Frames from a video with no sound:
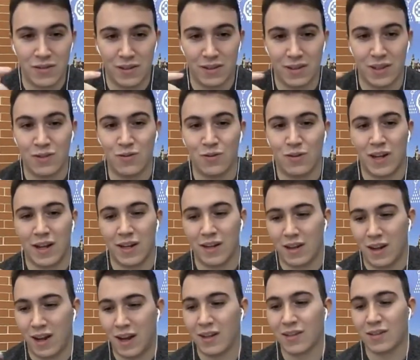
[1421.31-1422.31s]
and then you can
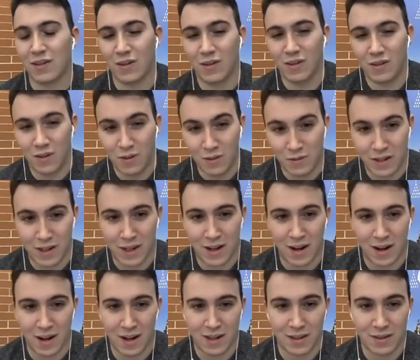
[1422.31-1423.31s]
act over
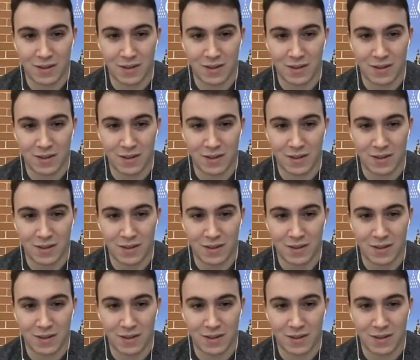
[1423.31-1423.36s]
Carla.